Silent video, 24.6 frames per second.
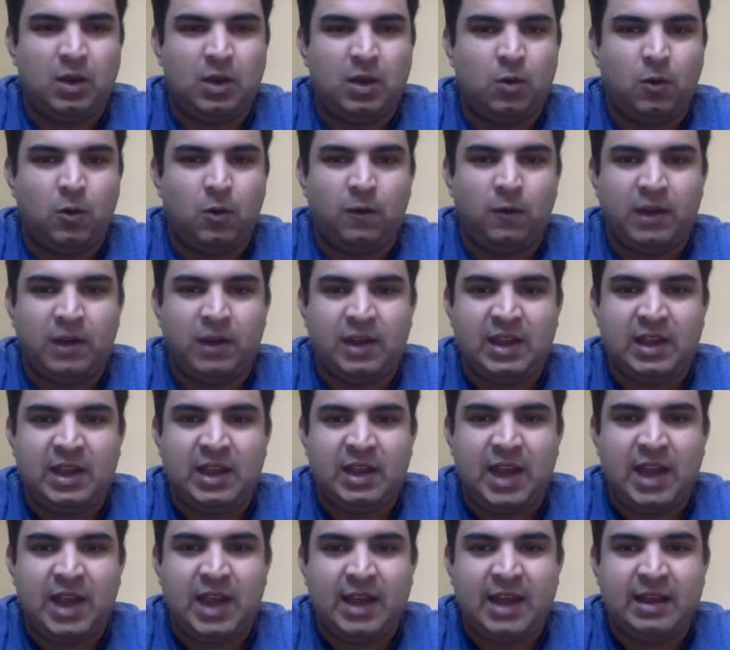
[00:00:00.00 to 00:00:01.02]
already
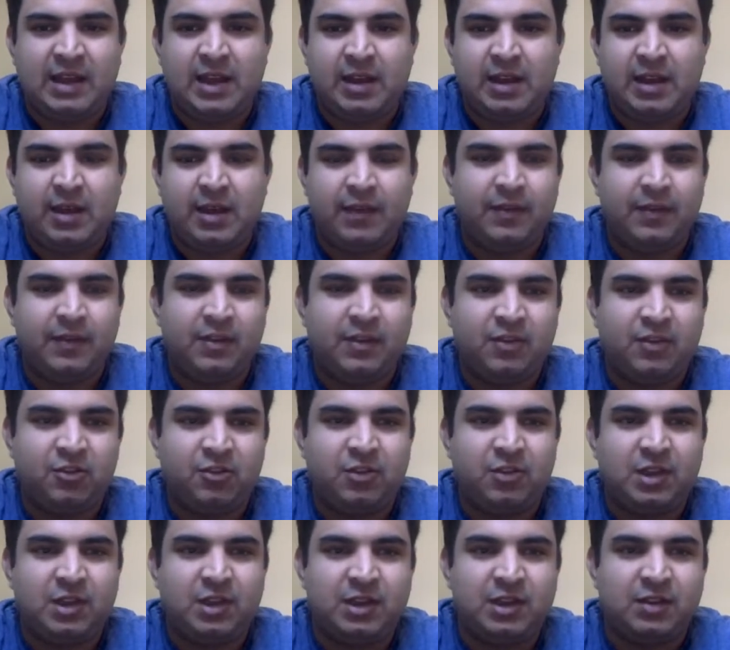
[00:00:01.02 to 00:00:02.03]
added this
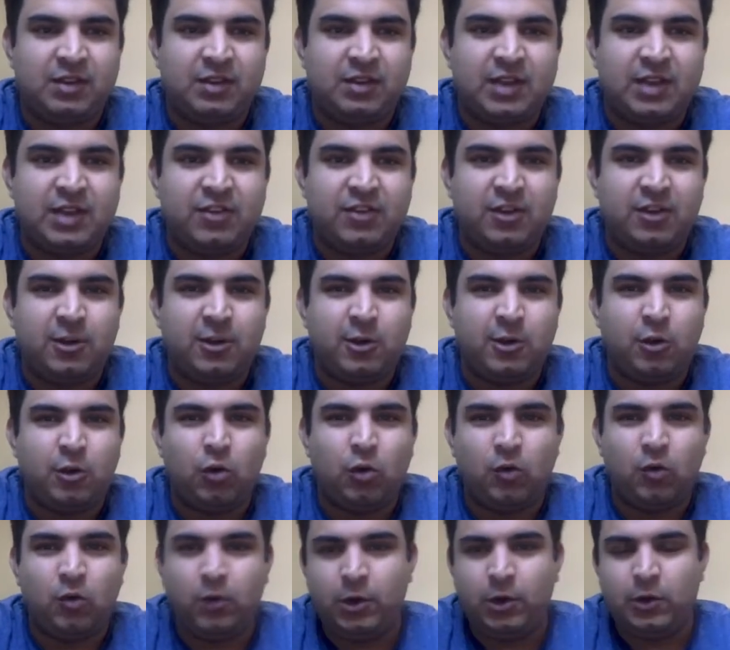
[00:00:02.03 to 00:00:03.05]
t-shirt
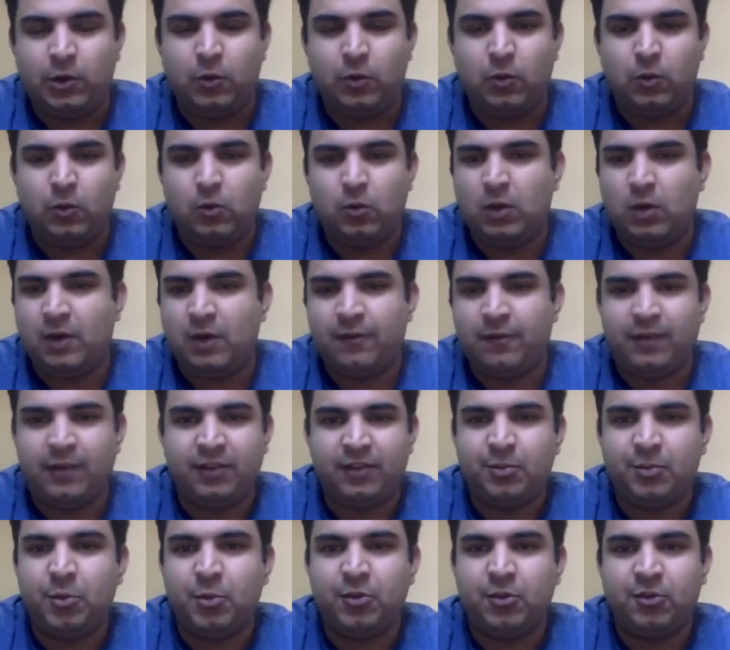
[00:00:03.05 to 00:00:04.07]
over to a
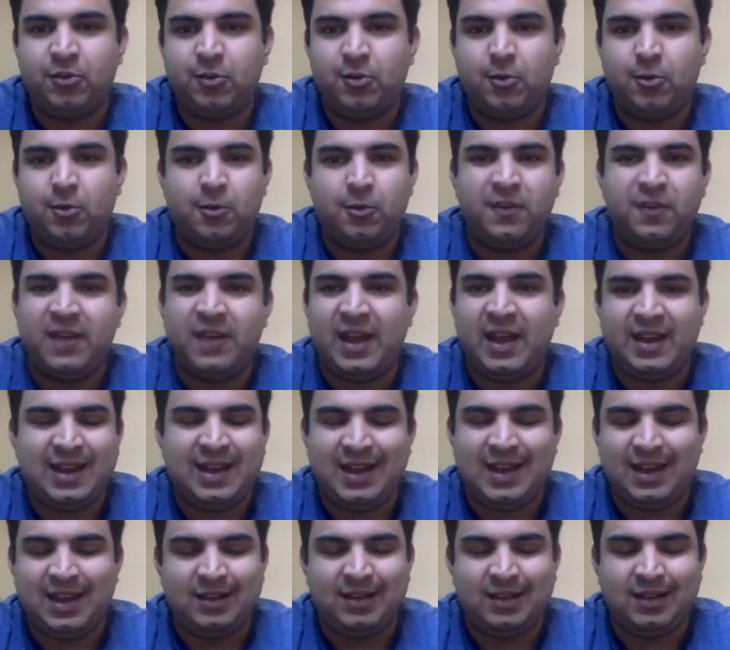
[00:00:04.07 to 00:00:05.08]
Facebook store that
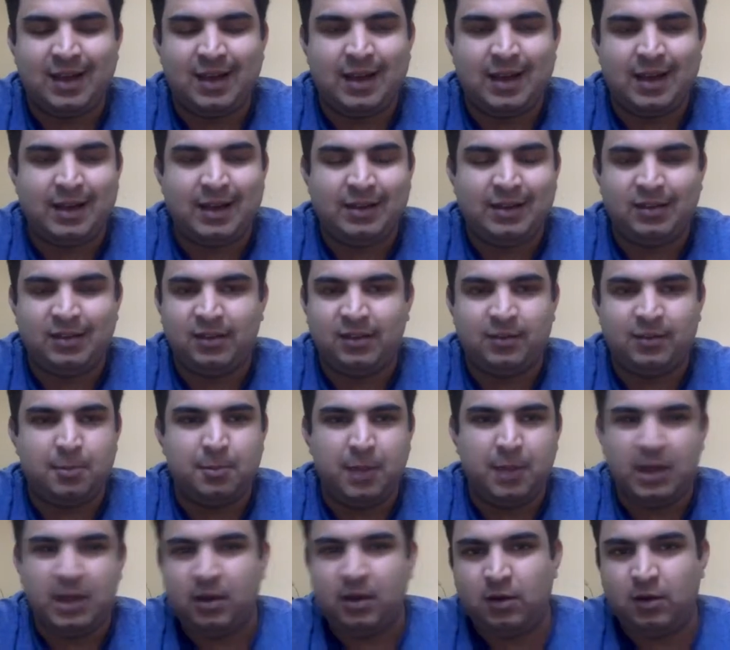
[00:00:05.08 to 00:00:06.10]
I just
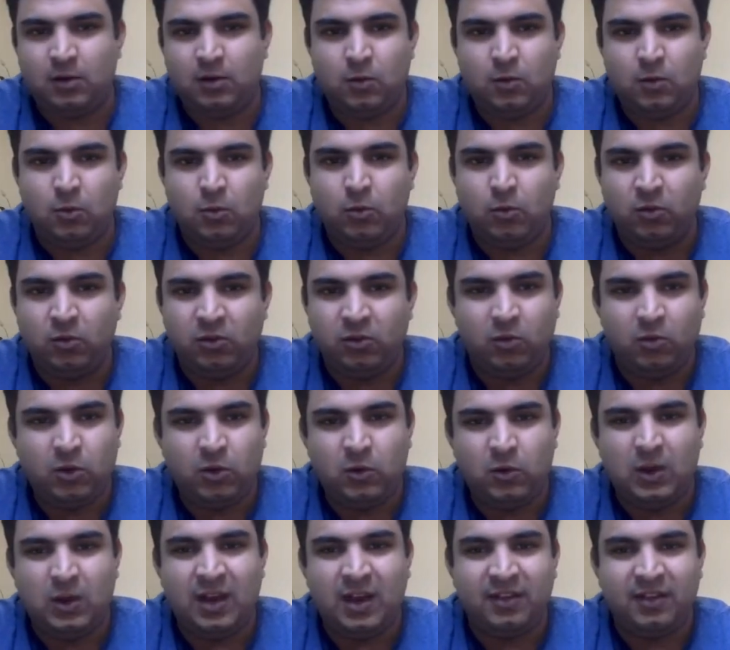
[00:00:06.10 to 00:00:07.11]
made to show you
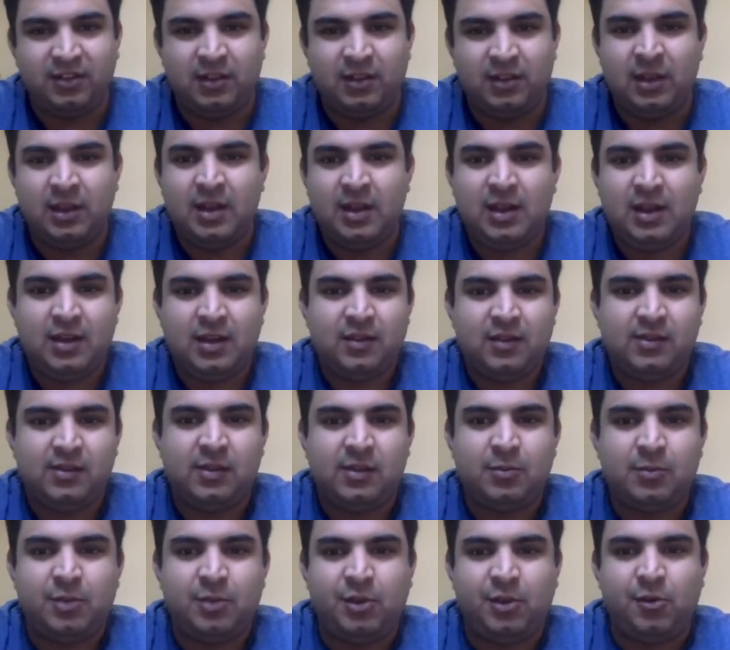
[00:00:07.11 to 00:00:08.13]
guys
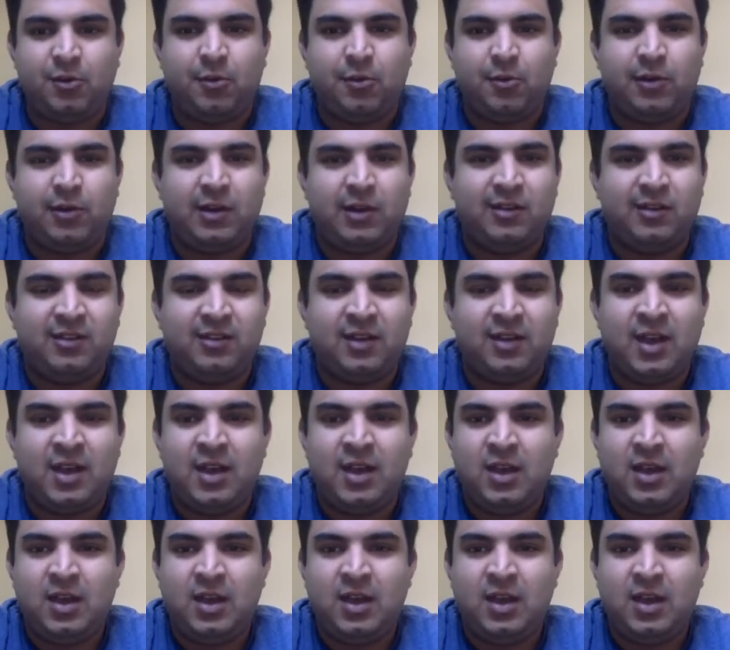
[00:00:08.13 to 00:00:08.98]
some tutorials.